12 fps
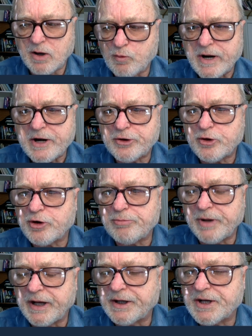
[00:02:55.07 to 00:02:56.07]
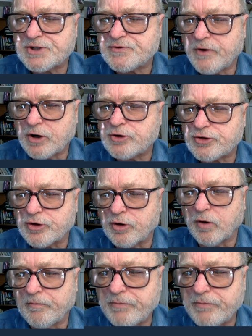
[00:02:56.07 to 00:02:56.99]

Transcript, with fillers: rendered me dysfunctional.